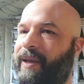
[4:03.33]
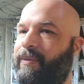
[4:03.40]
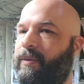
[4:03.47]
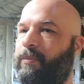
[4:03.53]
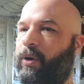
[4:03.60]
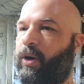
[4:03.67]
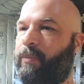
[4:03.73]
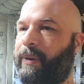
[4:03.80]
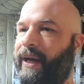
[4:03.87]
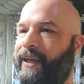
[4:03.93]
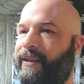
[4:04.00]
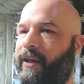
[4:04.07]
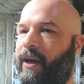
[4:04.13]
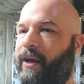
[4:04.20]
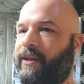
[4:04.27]
baby ball
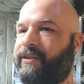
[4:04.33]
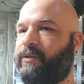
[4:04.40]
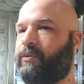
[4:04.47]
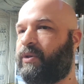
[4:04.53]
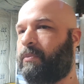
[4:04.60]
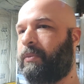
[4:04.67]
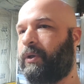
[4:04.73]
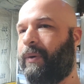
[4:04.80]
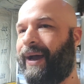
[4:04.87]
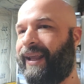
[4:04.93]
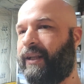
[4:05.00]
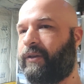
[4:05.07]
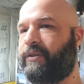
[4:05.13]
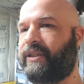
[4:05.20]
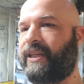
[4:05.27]
pythons. It was a
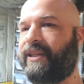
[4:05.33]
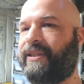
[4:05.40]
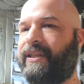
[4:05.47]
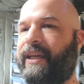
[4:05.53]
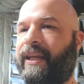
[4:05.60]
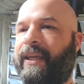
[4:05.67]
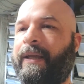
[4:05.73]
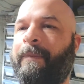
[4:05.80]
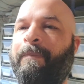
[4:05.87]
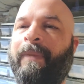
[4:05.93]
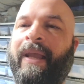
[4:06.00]
blue-eyed leucistic,